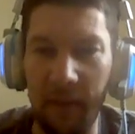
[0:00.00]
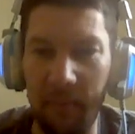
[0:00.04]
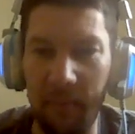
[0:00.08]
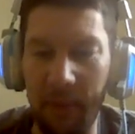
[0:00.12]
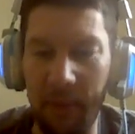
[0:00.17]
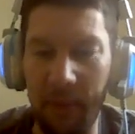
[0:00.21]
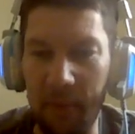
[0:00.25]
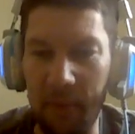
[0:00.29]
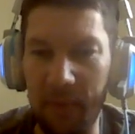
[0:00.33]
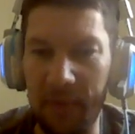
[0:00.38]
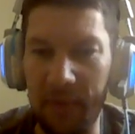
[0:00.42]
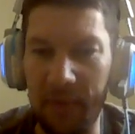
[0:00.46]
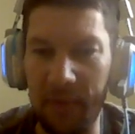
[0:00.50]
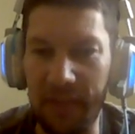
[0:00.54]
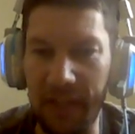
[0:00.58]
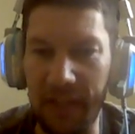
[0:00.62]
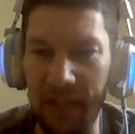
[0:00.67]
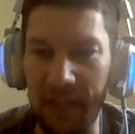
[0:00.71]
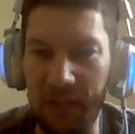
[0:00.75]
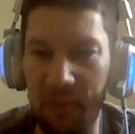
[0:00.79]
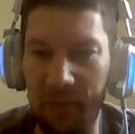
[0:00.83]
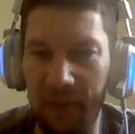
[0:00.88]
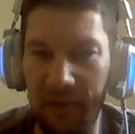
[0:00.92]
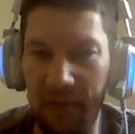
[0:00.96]
Maybe we'll
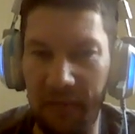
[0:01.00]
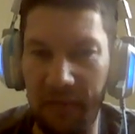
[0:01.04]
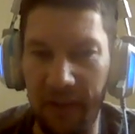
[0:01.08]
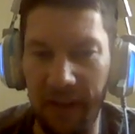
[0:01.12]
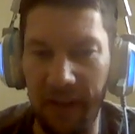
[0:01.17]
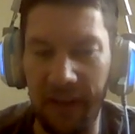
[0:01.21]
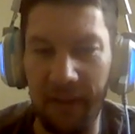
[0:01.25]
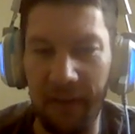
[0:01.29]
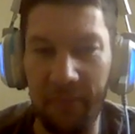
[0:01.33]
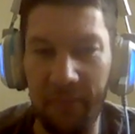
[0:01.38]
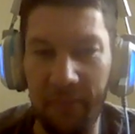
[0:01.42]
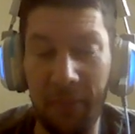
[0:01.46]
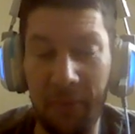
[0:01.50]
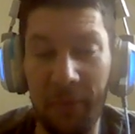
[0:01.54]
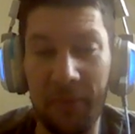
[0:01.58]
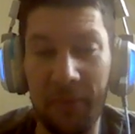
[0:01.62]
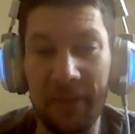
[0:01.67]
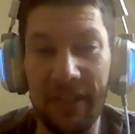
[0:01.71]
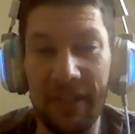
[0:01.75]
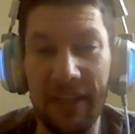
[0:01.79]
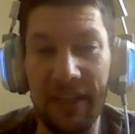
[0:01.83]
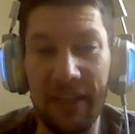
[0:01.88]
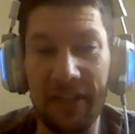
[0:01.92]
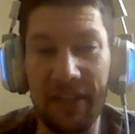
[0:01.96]
teach
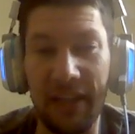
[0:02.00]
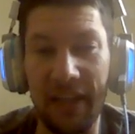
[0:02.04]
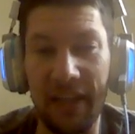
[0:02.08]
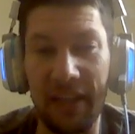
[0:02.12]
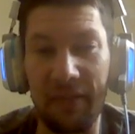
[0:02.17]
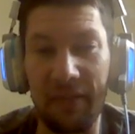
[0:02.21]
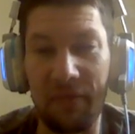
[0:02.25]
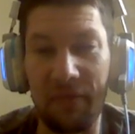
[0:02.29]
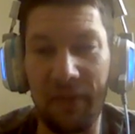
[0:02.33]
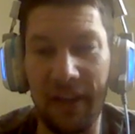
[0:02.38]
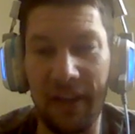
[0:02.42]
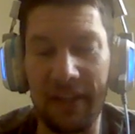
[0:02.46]
any